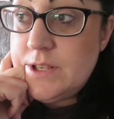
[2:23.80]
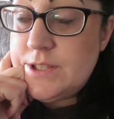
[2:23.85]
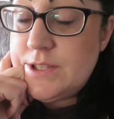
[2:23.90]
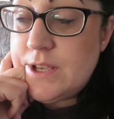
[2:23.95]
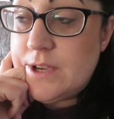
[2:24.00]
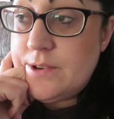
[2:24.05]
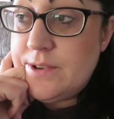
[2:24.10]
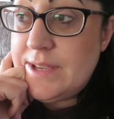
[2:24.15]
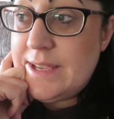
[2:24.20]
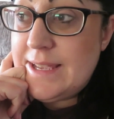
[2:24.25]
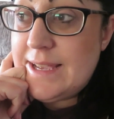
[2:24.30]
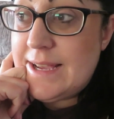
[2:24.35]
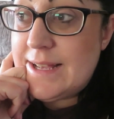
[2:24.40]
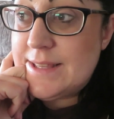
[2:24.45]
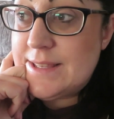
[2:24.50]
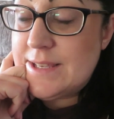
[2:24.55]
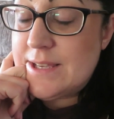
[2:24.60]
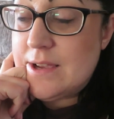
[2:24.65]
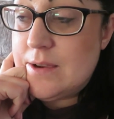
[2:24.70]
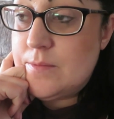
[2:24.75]
So he
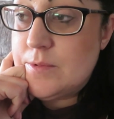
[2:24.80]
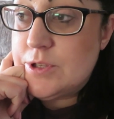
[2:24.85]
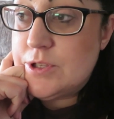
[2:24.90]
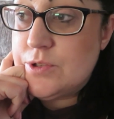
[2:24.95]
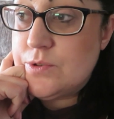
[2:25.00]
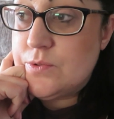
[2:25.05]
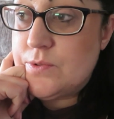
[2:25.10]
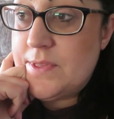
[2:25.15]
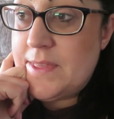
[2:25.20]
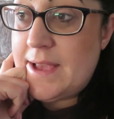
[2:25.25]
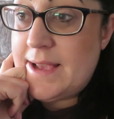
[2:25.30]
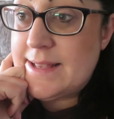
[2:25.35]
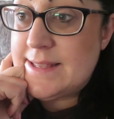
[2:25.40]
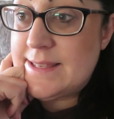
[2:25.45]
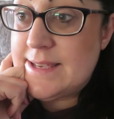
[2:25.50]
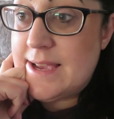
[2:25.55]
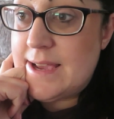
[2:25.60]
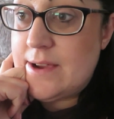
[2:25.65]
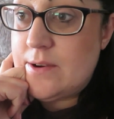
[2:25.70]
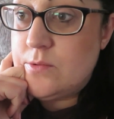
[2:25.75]
had to come and sort
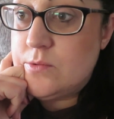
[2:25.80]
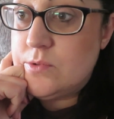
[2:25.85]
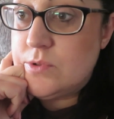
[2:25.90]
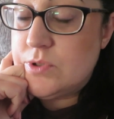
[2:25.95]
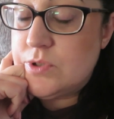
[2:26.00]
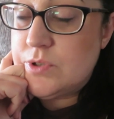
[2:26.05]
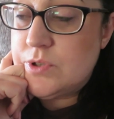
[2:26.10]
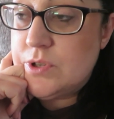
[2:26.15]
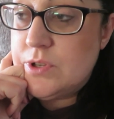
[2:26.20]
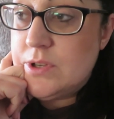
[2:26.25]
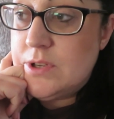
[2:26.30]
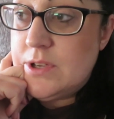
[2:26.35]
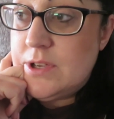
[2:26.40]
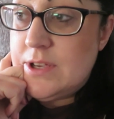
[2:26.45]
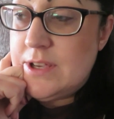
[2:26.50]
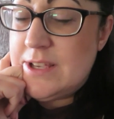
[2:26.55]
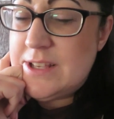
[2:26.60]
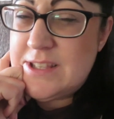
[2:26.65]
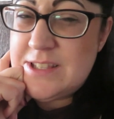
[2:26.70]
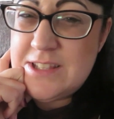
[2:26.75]
that out.
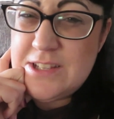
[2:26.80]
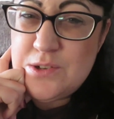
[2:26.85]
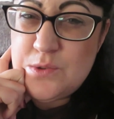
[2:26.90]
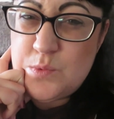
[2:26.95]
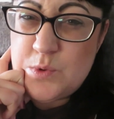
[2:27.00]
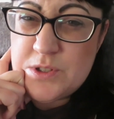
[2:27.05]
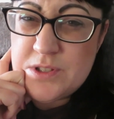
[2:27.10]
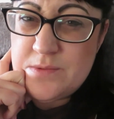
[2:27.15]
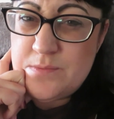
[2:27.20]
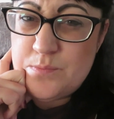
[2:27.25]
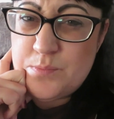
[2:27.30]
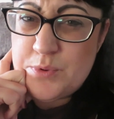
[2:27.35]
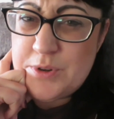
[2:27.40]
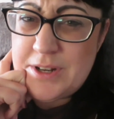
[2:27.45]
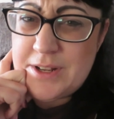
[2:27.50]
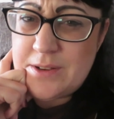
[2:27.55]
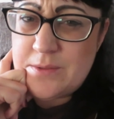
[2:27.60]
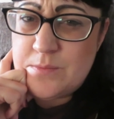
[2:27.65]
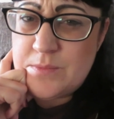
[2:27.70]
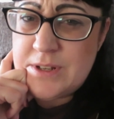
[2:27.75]
It still wasn't
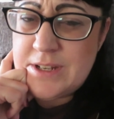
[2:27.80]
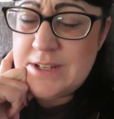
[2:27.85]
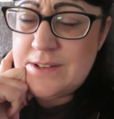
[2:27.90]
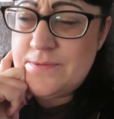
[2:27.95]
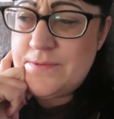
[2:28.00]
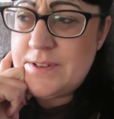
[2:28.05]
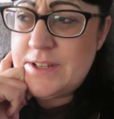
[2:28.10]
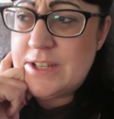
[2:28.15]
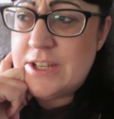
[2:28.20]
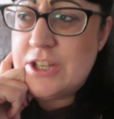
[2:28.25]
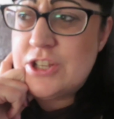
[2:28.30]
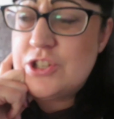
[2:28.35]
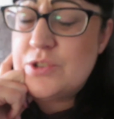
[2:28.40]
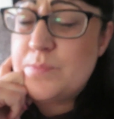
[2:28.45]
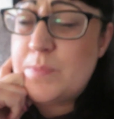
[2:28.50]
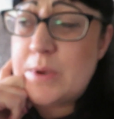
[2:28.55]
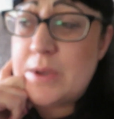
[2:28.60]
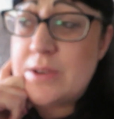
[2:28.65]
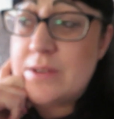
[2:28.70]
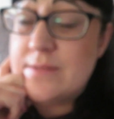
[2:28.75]
brilliant when he'd
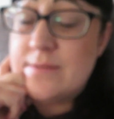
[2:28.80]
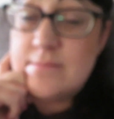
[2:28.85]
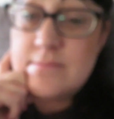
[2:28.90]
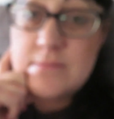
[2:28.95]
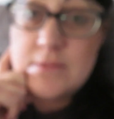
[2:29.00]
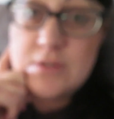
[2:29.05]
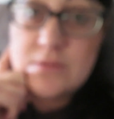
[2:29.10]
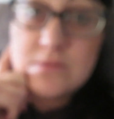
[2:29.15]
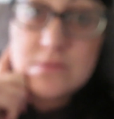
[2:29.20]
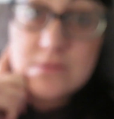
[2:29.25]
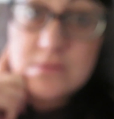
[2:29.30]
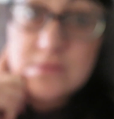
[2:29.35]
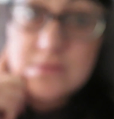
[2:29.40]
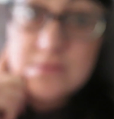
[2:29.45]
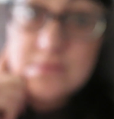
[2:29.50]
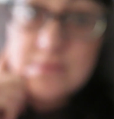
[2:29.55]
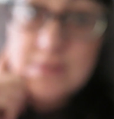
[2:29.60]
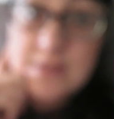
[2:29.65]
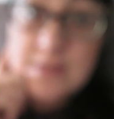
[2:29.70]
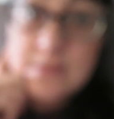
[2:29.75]
finished, but it was
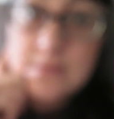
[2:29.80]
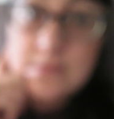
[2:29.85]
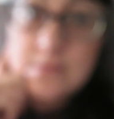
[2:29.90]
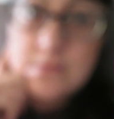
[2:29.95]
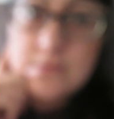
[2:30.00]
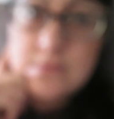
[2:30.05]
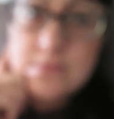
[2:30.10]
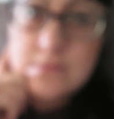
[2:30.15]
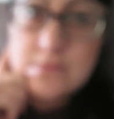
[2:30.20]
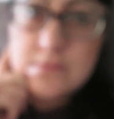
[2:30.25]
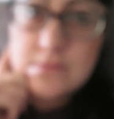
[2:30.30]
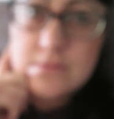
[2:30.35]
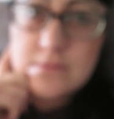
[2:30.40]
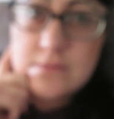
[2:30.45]
the, oh.